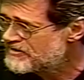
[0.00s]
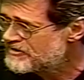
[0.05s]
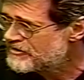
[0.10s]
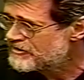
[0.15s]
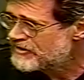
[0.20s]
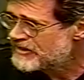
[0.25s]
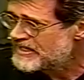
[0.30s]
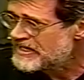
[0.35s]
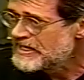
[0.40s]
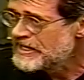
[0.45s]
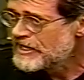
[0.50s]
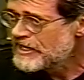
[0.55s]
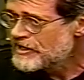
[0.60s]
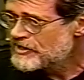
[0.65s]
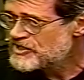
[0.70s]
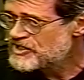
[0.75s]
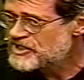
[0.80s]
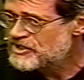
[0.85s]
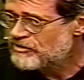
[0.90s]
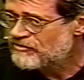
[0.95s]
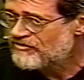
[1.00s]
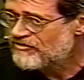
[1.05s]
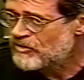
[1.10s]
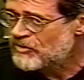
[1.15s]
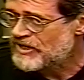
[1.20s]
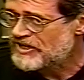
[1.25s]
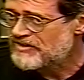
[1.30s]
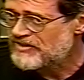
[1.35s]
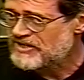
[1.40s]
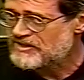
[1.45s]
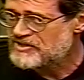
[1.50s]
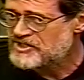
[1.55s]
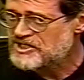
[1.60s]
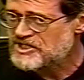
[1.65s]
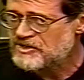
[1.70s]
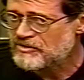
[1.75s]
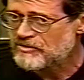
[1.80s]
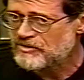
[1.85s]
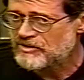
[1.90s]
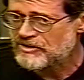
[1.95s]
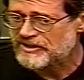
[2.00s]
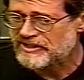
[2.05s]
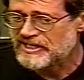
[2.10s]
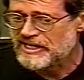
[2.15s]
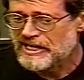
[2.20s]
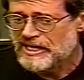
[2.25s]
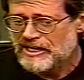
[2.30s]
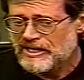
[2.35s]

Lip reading: theory, so forth and so on.